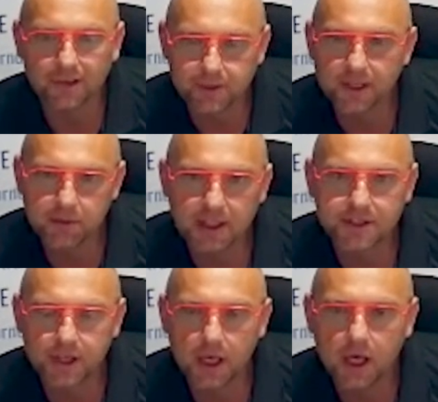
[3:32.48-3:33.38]

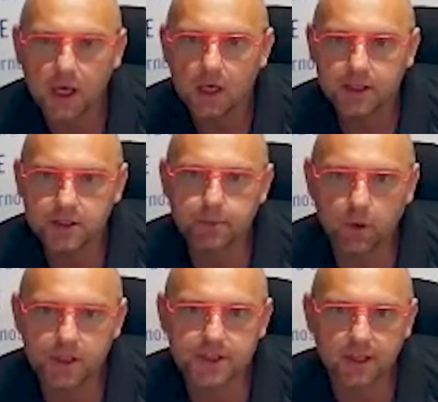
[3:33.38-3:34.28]
Therefore, this
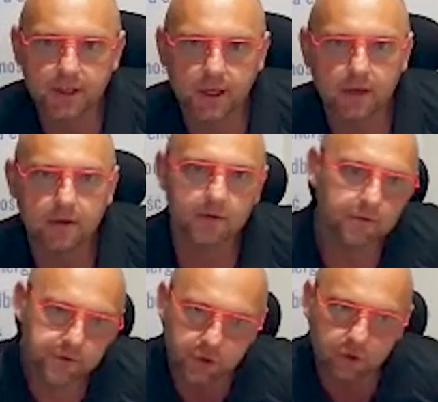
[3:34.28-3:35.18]
vitamin C
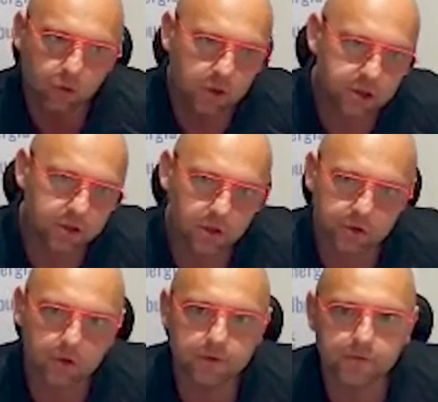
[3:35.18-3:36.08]
is recommended for
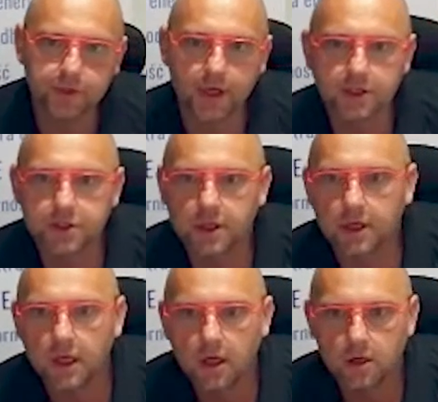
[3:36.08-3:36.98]
continuous breeding
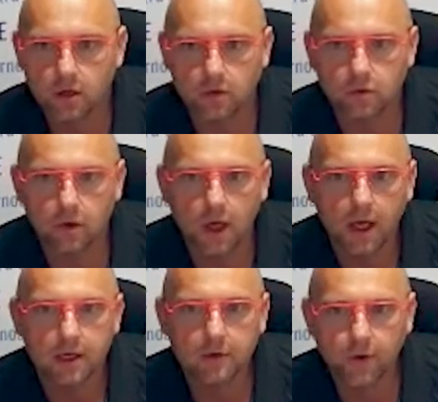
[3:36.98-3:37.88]
throughout the year.
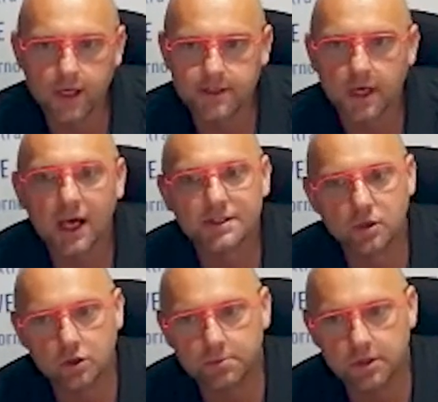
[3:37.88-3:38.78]

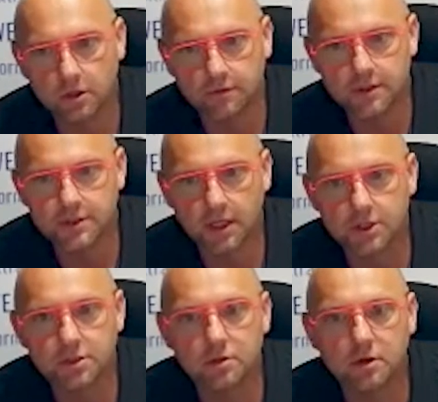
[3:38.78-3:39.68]
Ascorbic acid
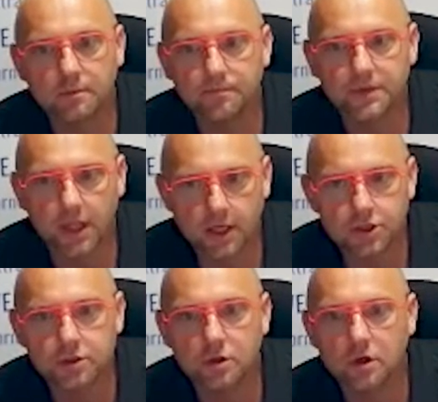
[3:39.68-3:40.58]
is a
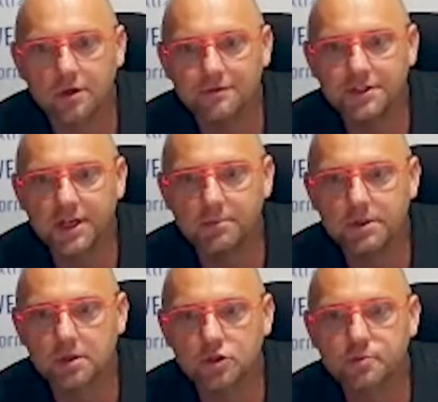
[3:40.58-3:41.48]
water-soluble vitamin,
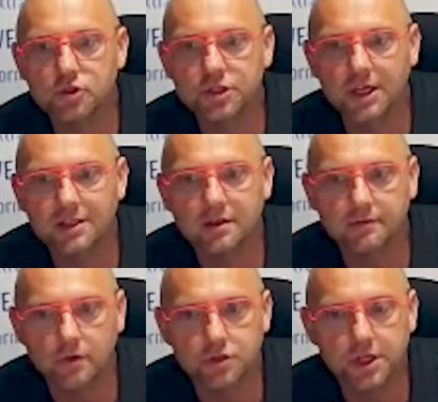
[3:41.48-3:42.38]

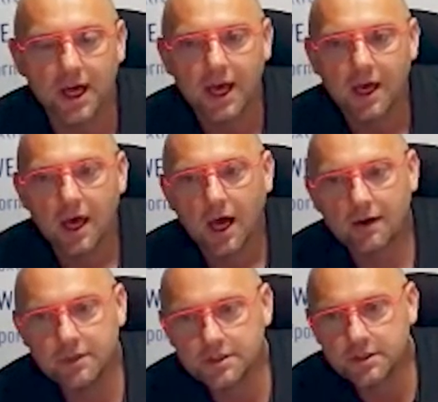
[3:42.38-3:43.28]
so it is easily
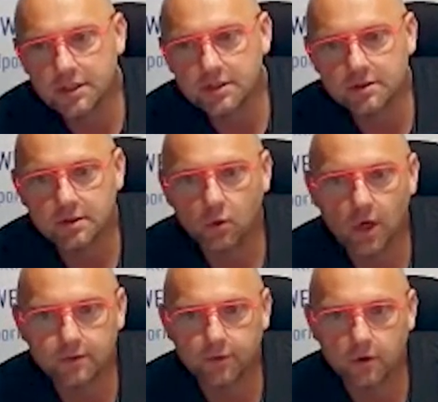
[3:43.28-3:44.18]
excreted from the
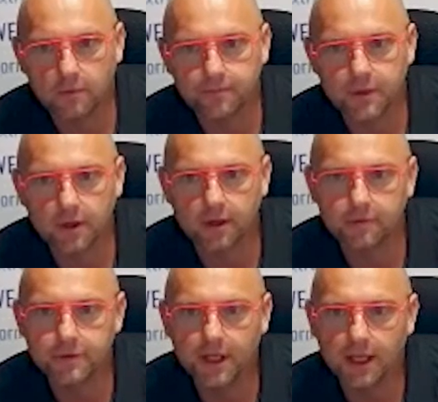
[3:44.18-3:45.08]
body with feces or
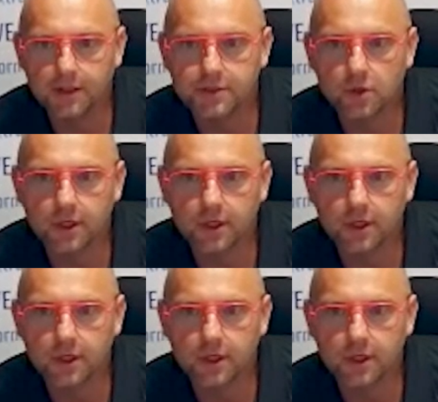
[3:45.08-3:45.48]
urine.